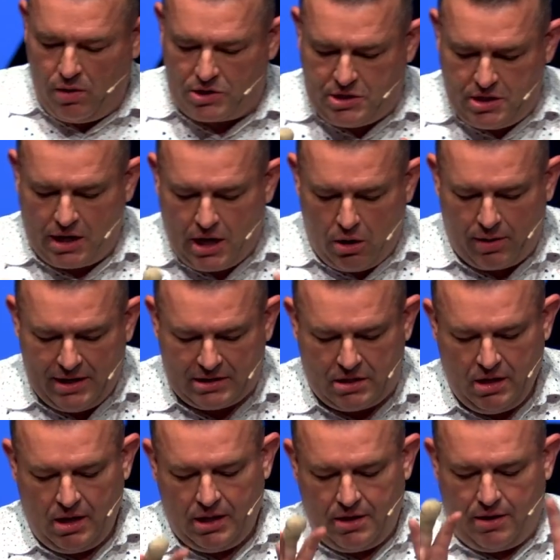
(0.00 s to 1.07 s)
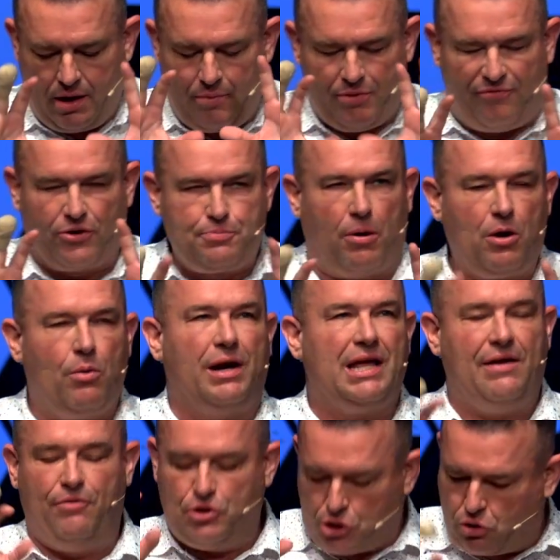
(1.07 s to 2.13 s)
want you to know is the first point I want to
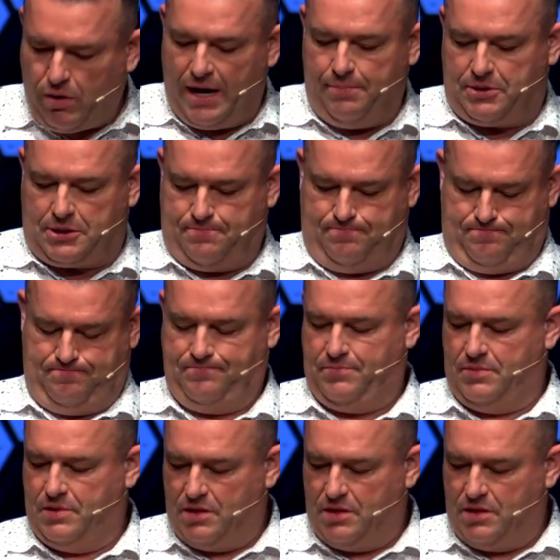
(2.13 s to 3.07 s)
give you is grapes.